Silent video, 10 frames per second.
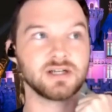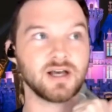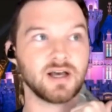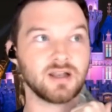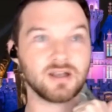
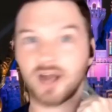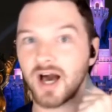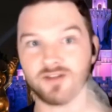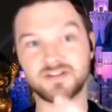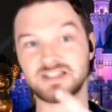a
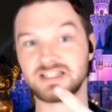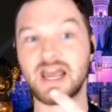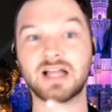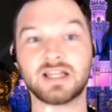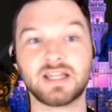lot of
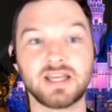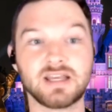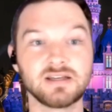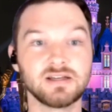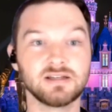
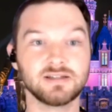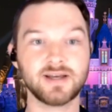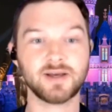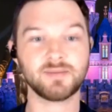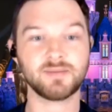physicality,
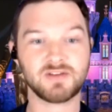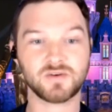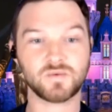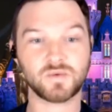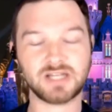um, you have
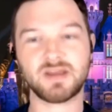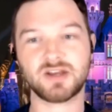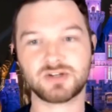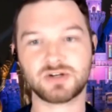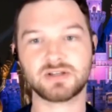to really
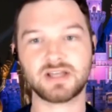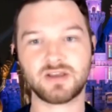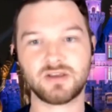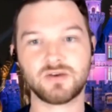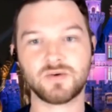make sure that
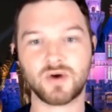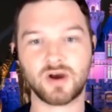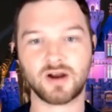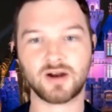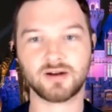you
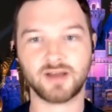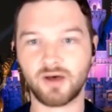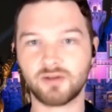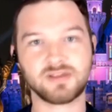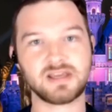are
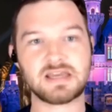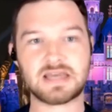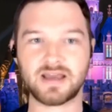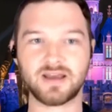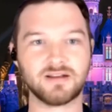
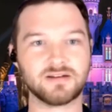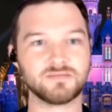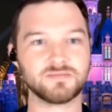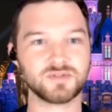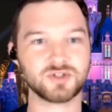healthy
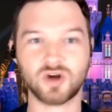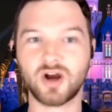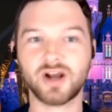and strong